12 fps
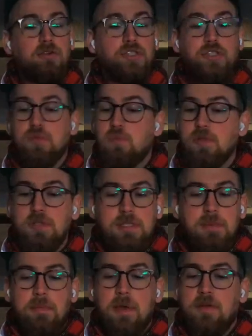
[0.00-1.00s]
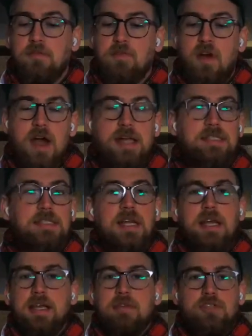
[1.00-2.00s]
or you just want some advice,
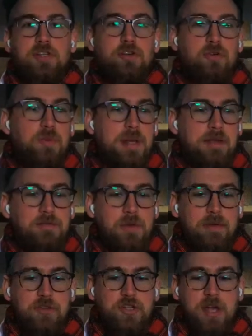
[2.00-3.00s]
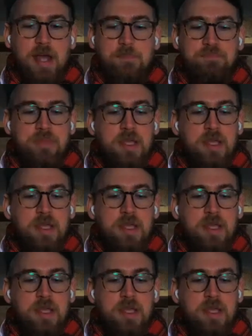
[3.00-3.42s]
give us a call. We'd love to have a chat.